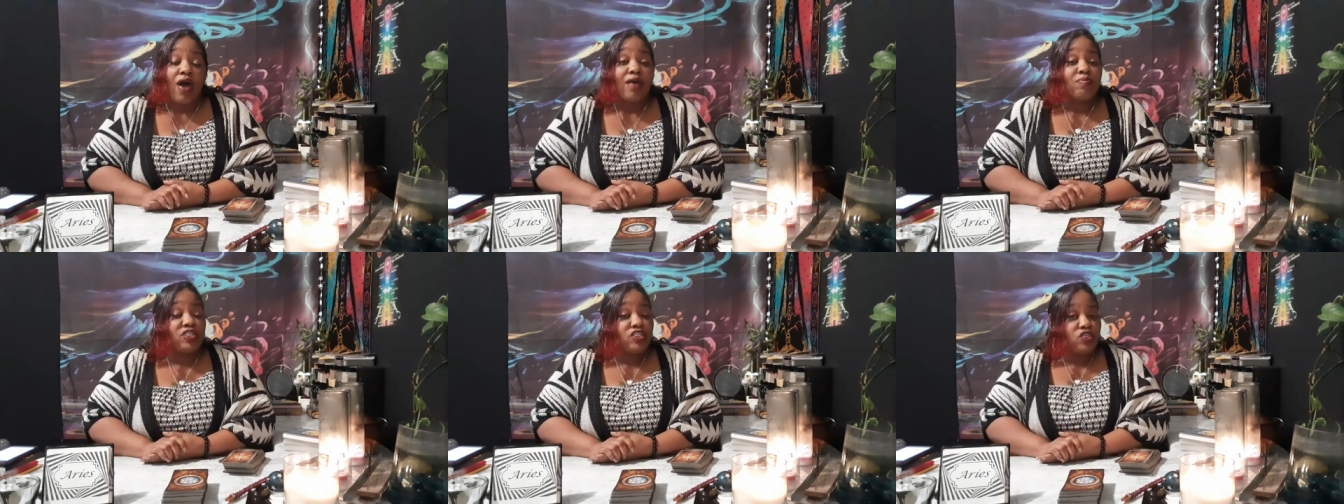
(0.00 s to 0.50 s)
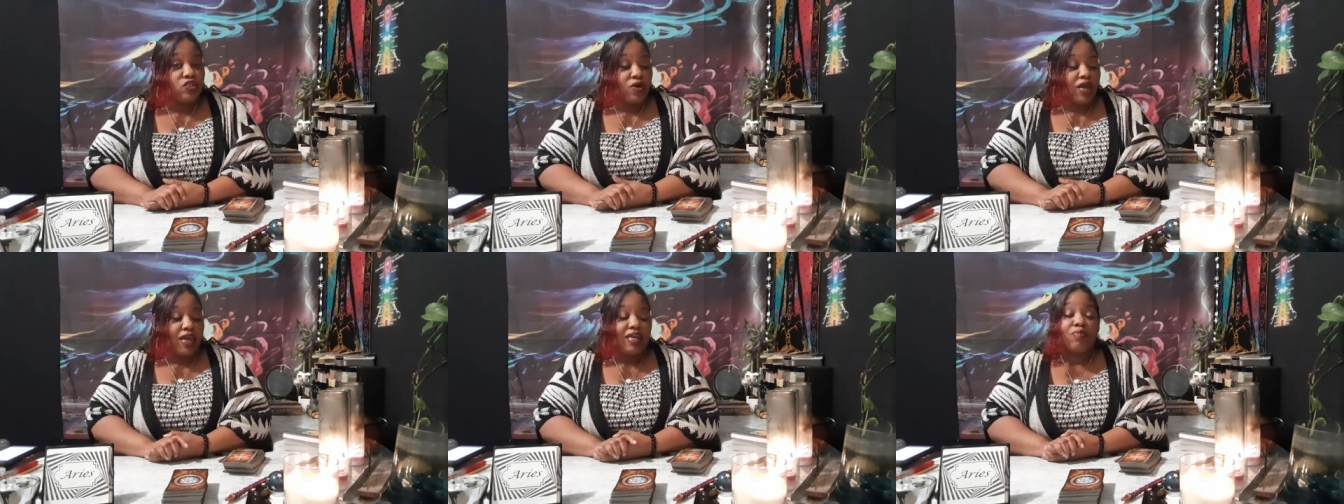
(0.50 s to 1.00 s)
I'm Miss N'
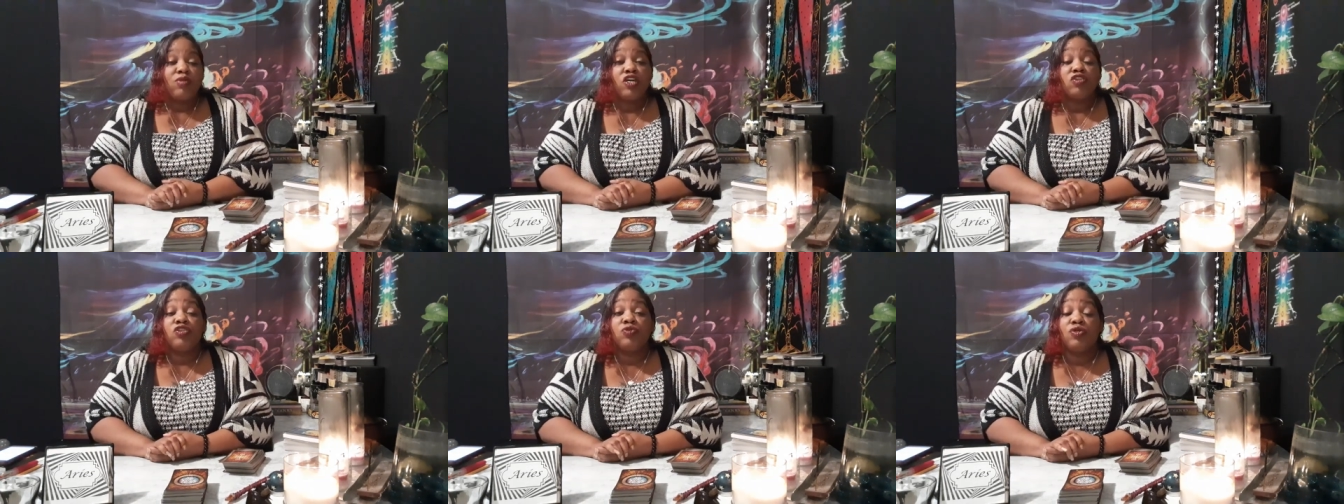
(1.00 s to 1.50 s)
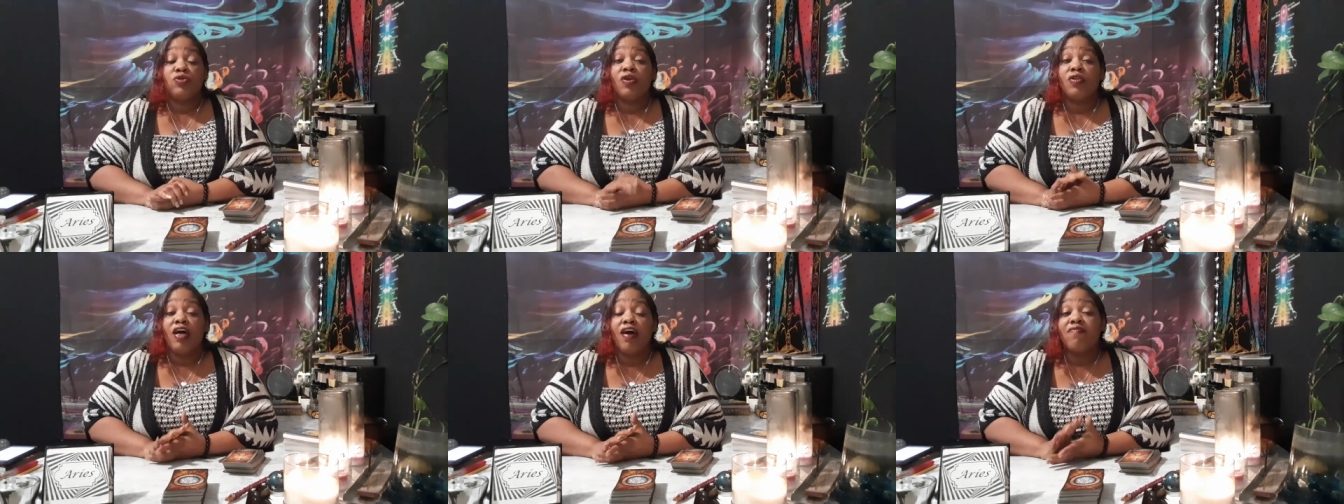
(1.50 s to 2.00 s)
Joy and I'm here to do your
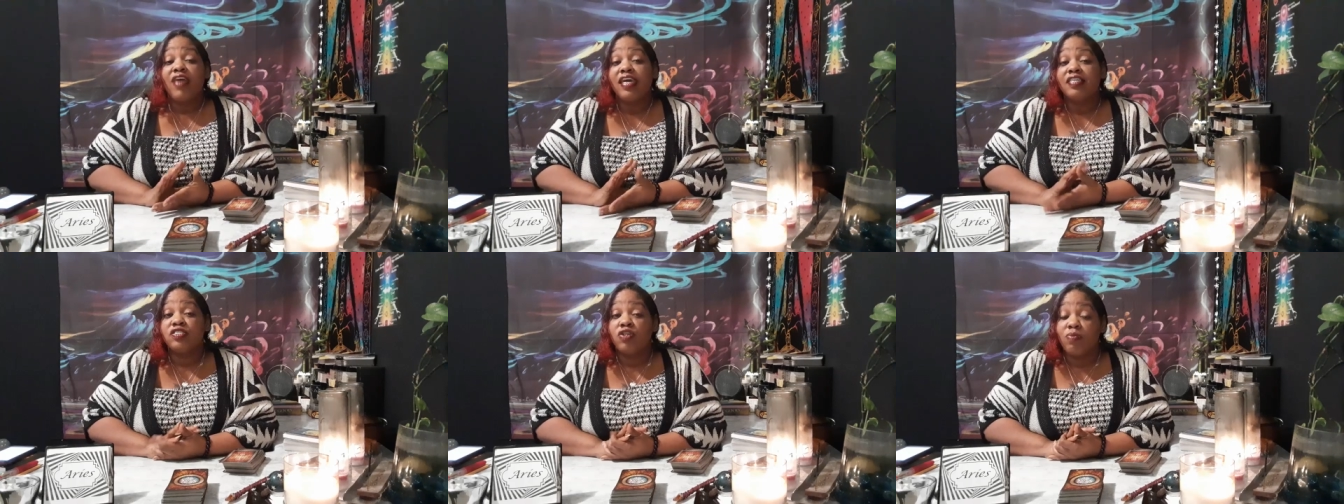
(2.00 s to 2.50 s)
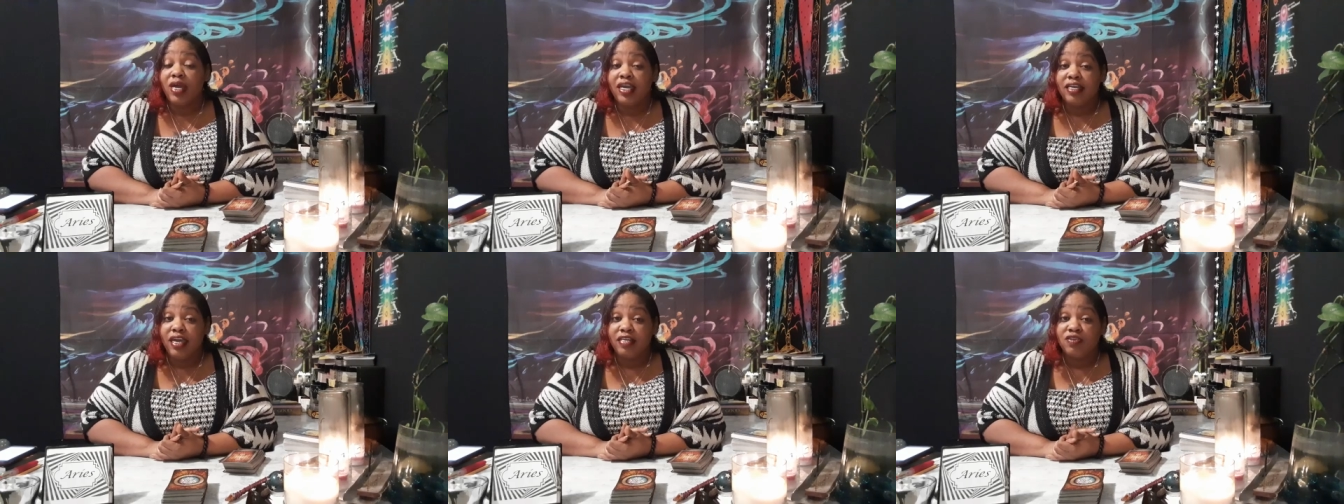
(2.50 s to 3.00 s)
love and soulmate
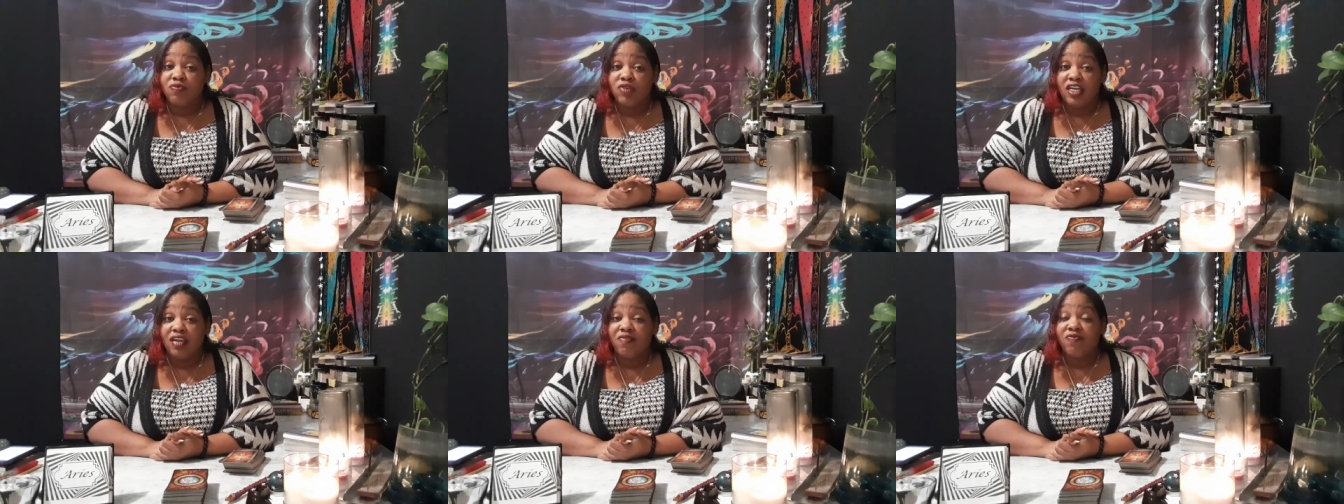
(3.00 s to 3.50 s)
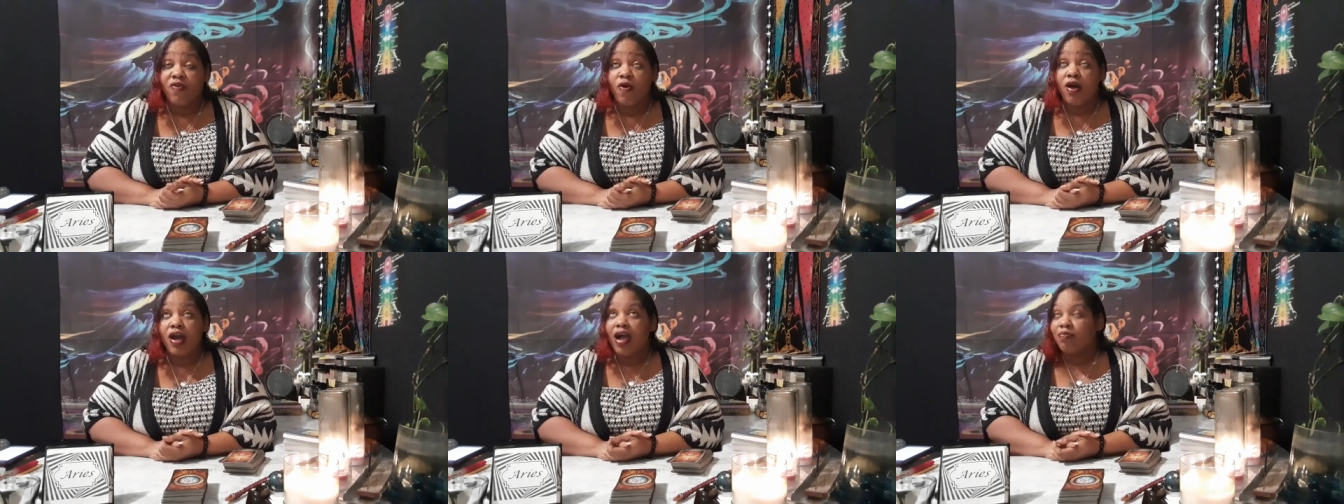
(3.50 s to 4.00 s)
connection reading
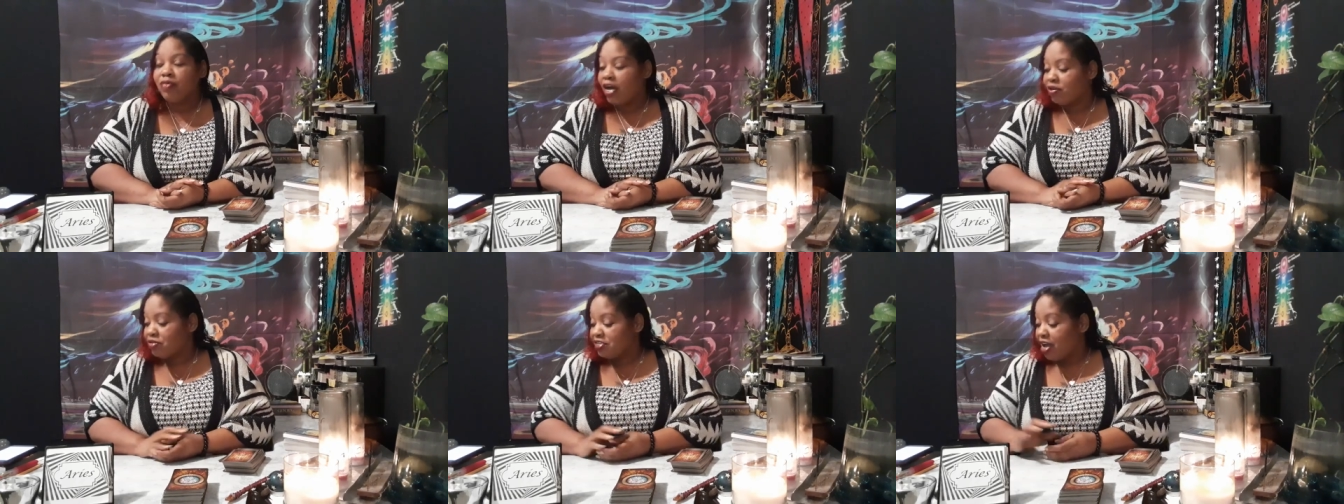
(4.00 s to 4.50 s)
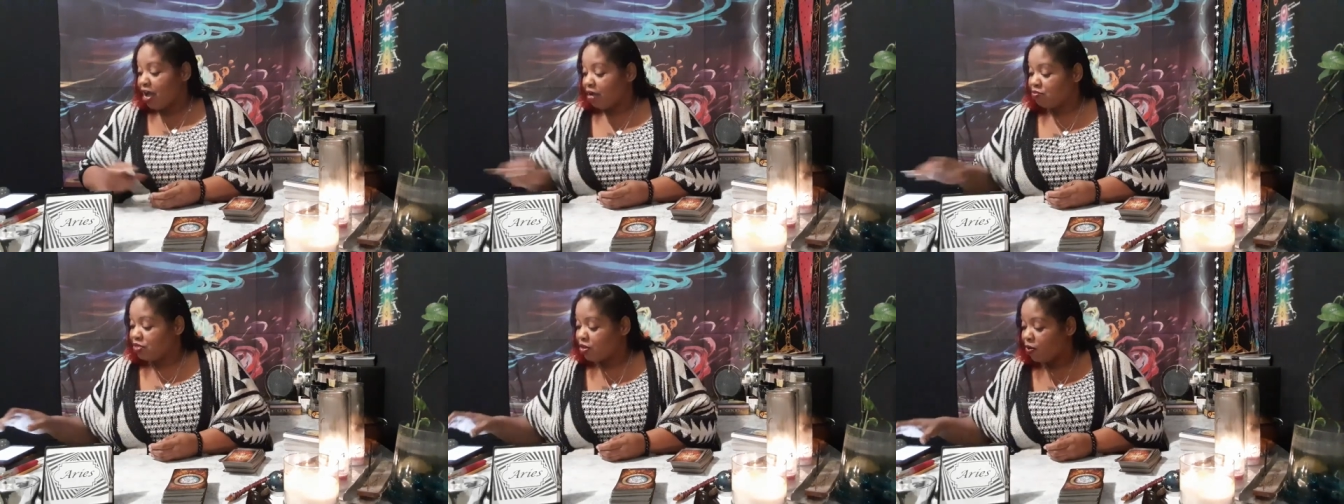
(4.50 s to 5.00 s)
for, I'm not on
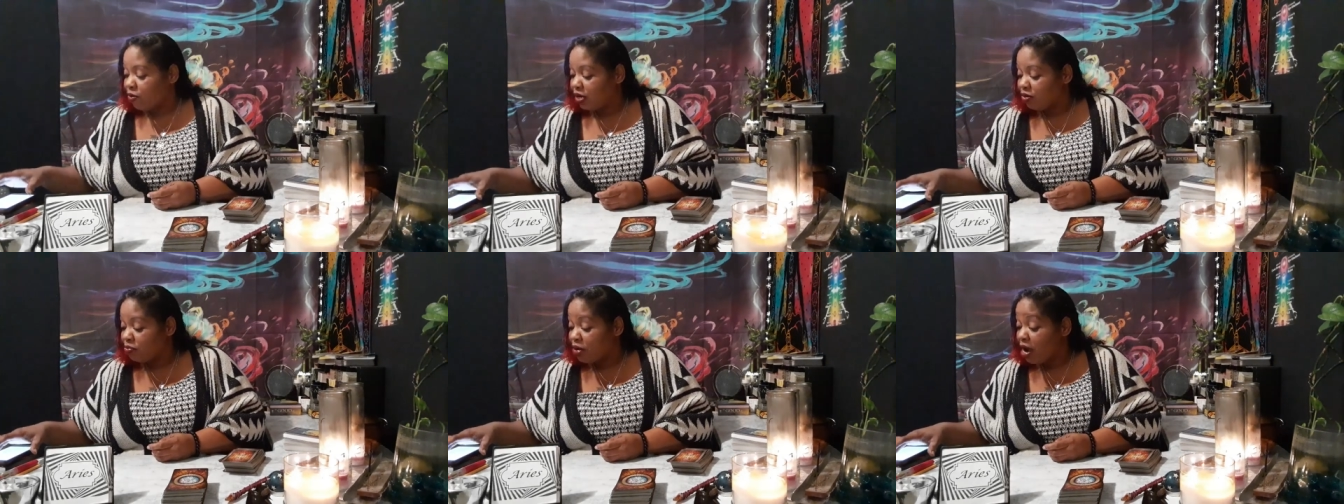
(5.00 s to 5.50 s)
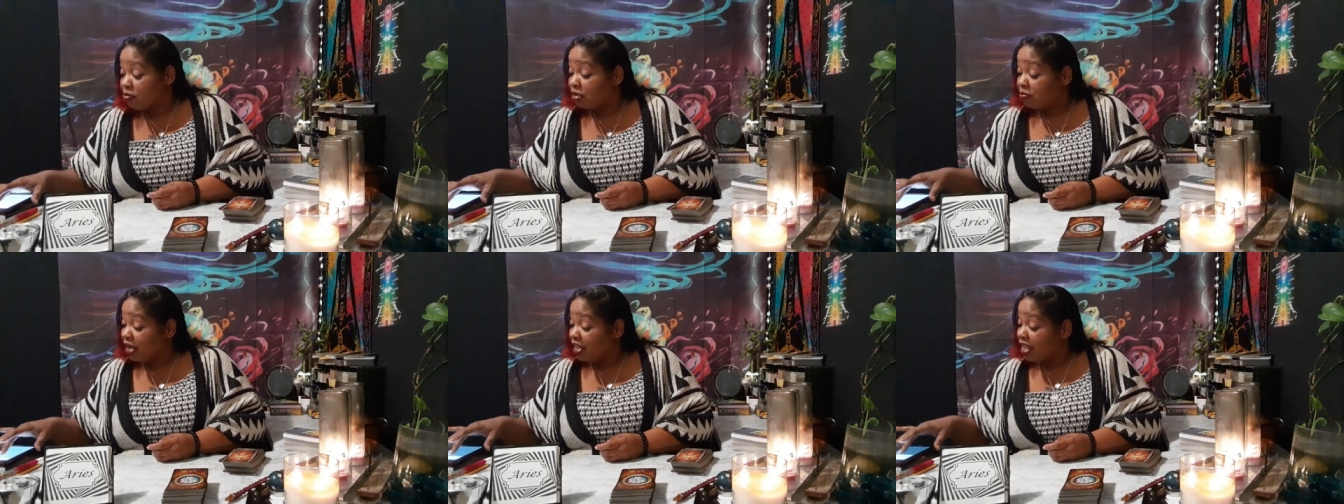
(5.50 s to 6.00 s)
time, so it'll probably
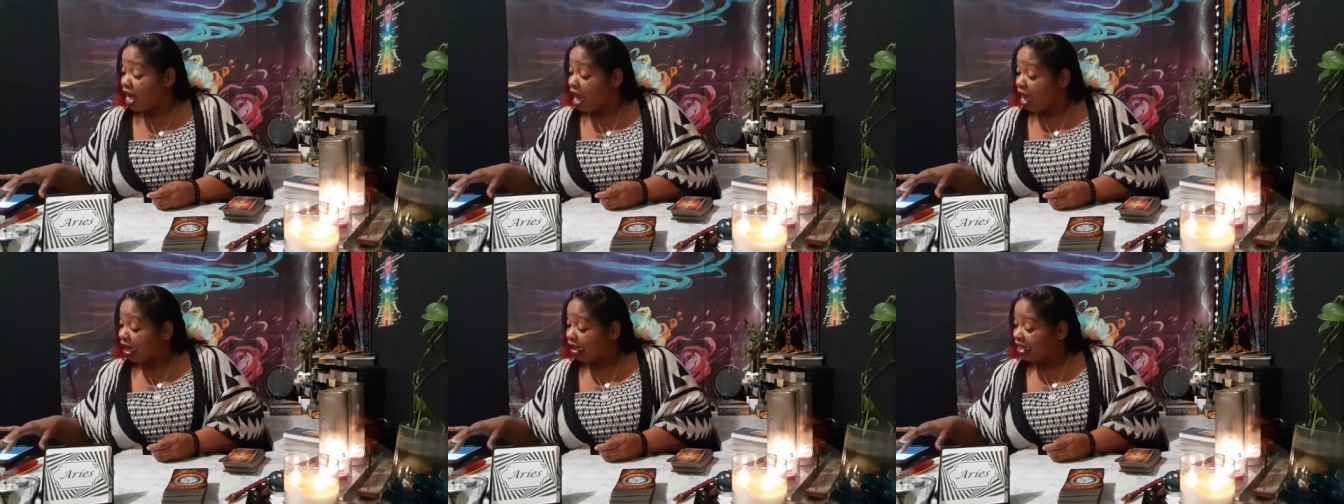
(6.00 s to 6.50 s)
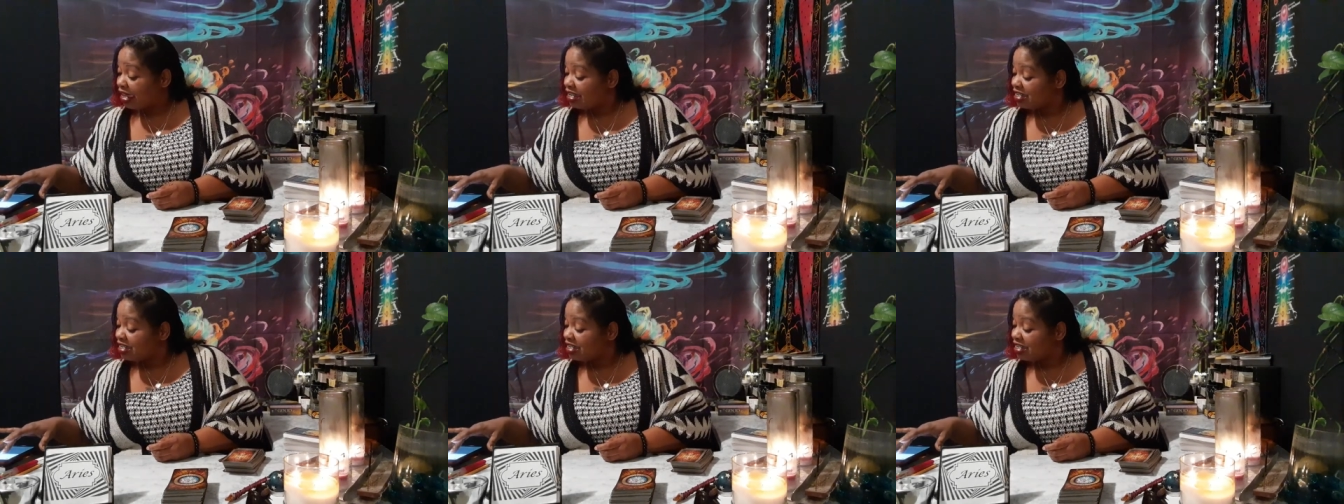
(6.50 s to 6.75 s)
be like